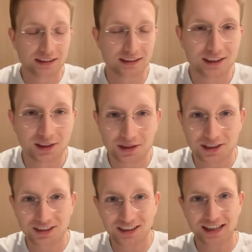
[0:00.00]
a good
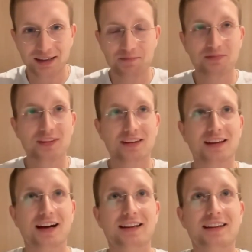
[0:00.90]
question.
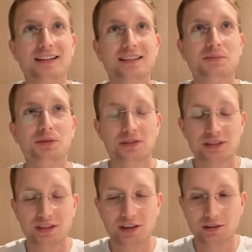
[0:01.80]
I think it's important
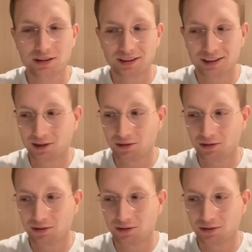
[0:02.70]
to note that,